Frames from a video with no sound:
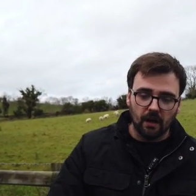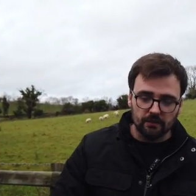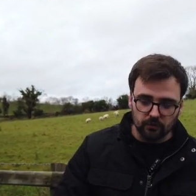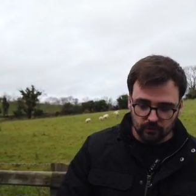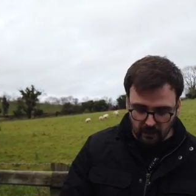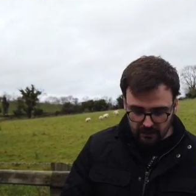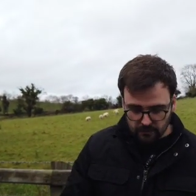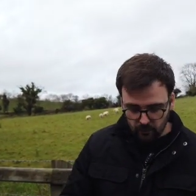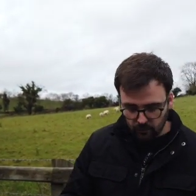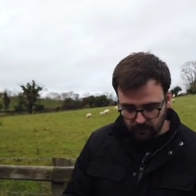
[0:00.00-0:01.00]
And so that's
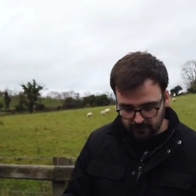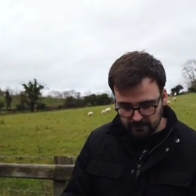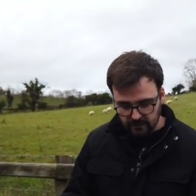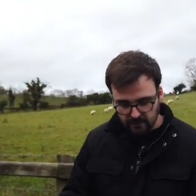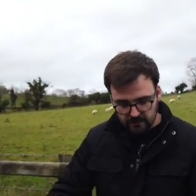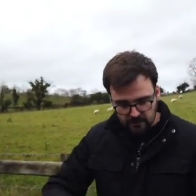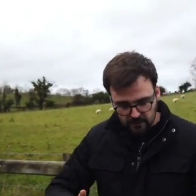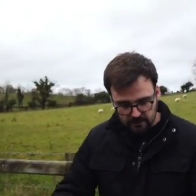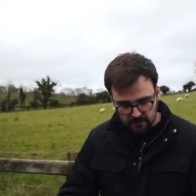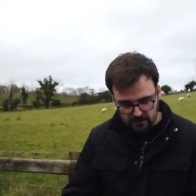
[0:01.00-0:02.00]
the whole idea.
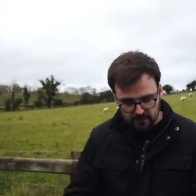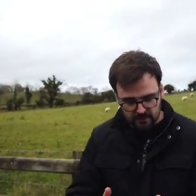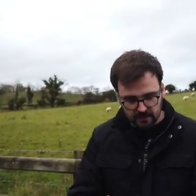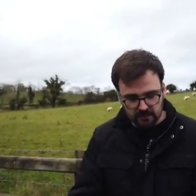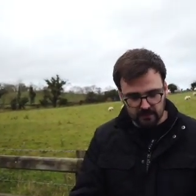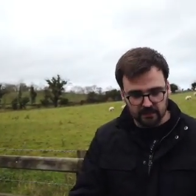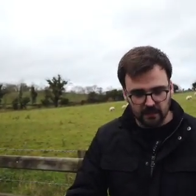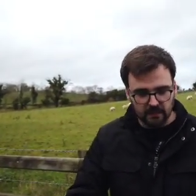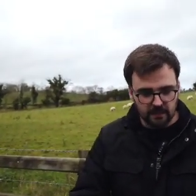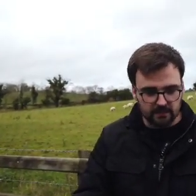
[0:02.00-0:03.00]
Jesus is essentially
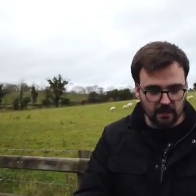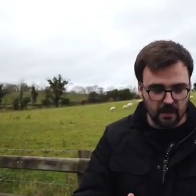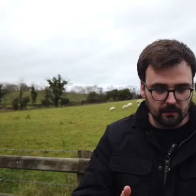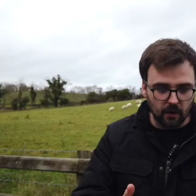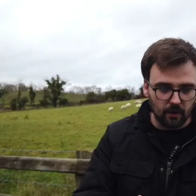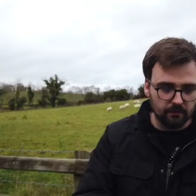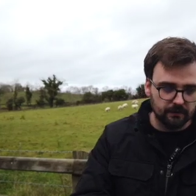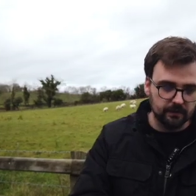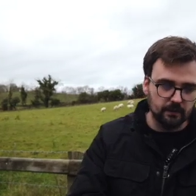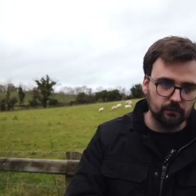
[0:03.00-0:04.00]
saying, yes, that
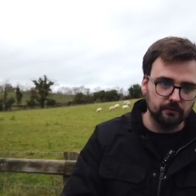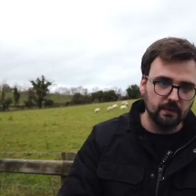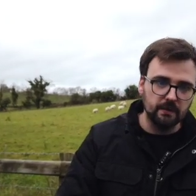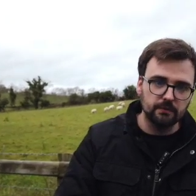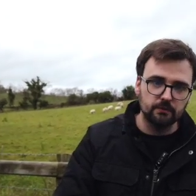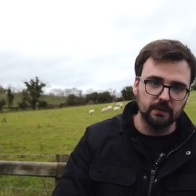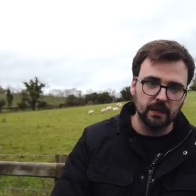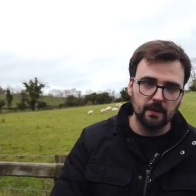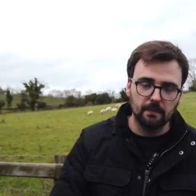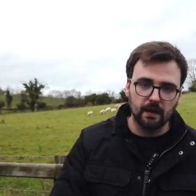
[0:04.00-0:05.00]
covenant that was made between
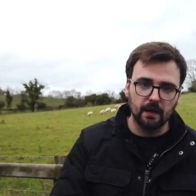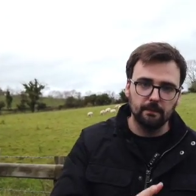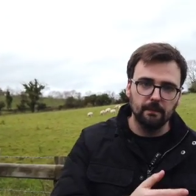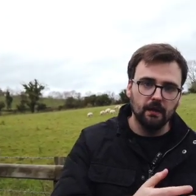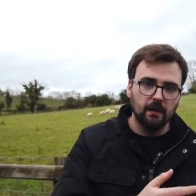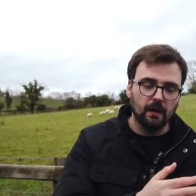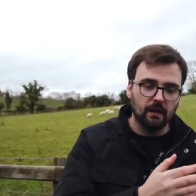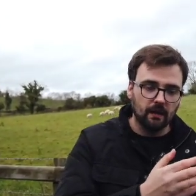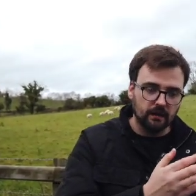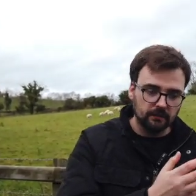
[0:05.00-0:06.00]
Abraham
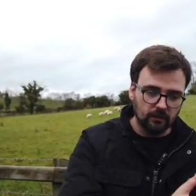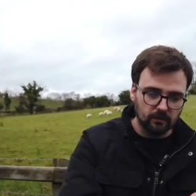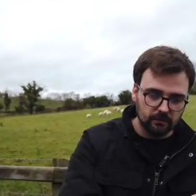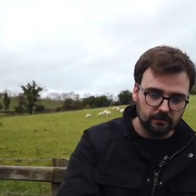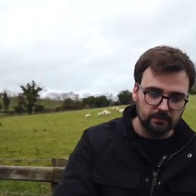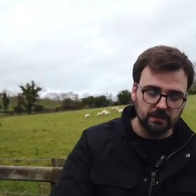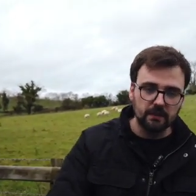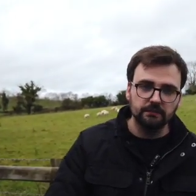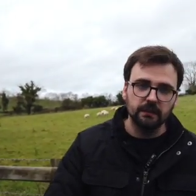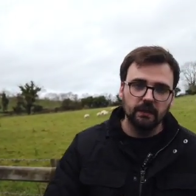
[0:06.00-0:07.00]
and God
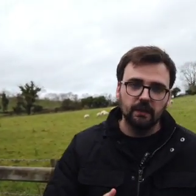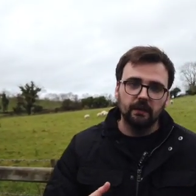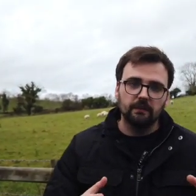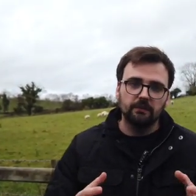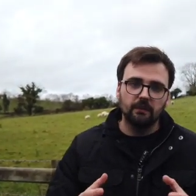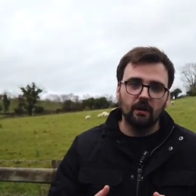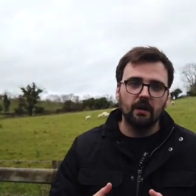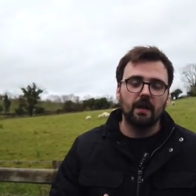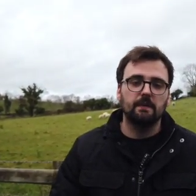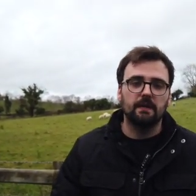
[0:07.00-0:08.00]
himself, now
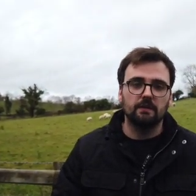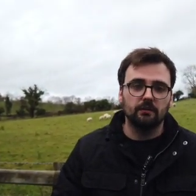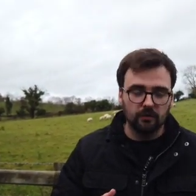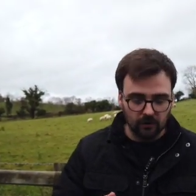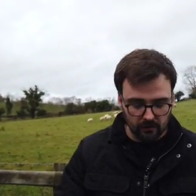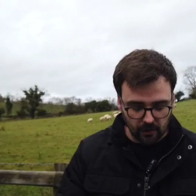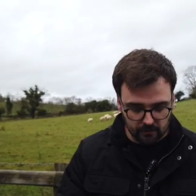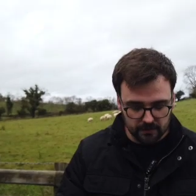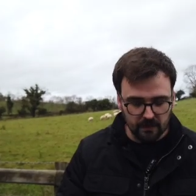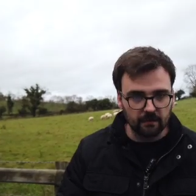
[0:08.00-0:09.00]
I'm here. God
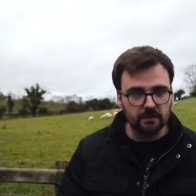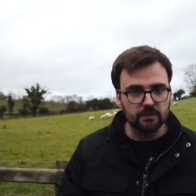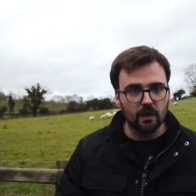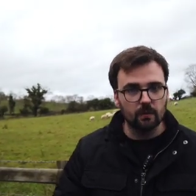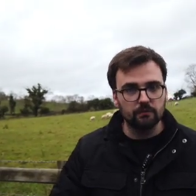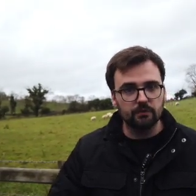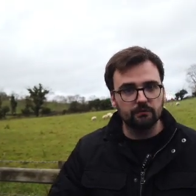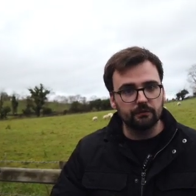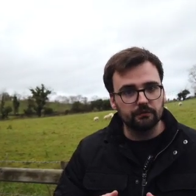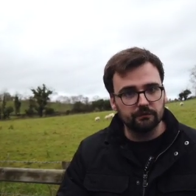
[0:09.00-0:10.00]
himself has come to
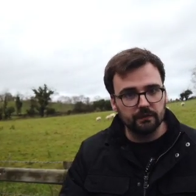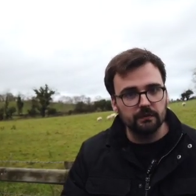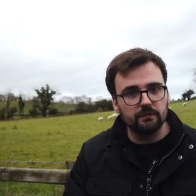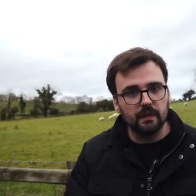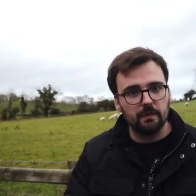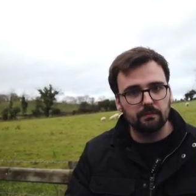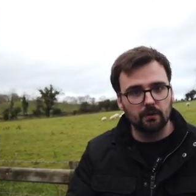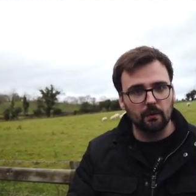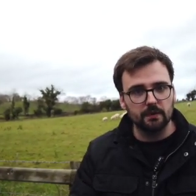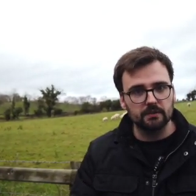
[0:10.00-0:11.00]
fulfill that
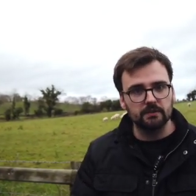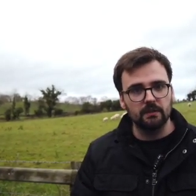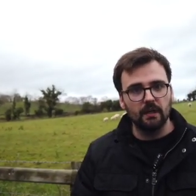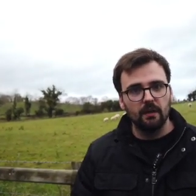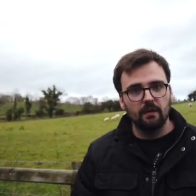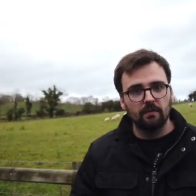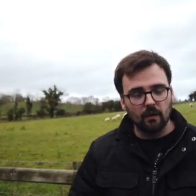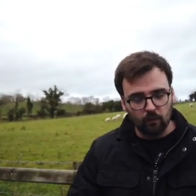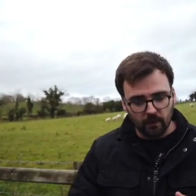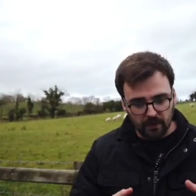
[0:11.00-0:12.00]
promise
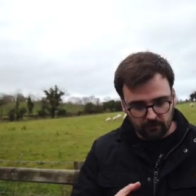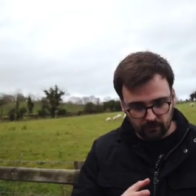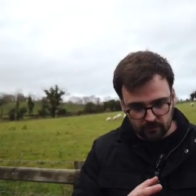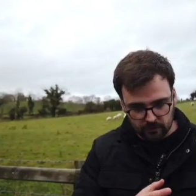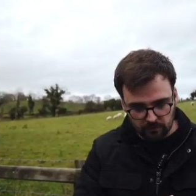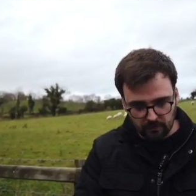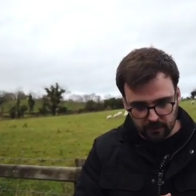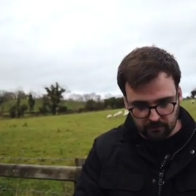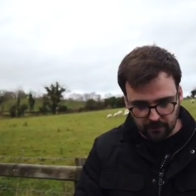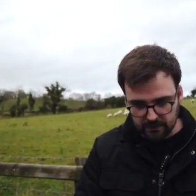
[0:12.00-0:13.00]
that whenever somebody
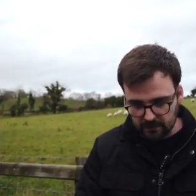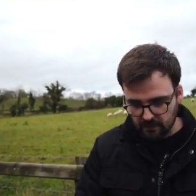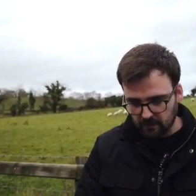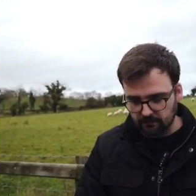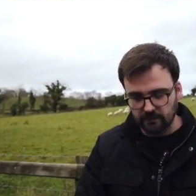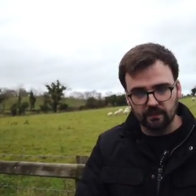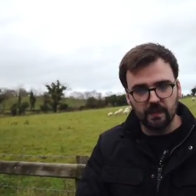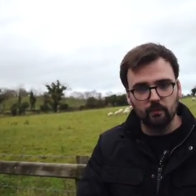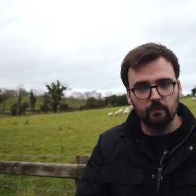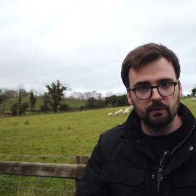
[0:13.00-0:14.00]
breaks the covenant,
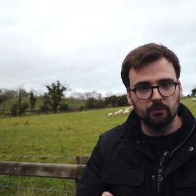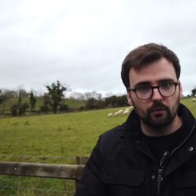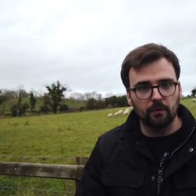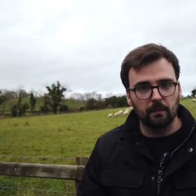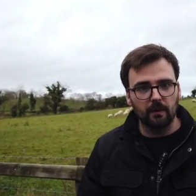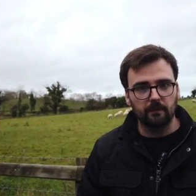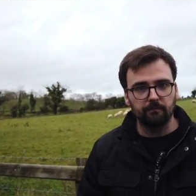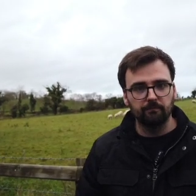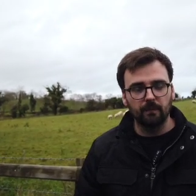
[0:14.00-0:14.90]
they would be torn apart.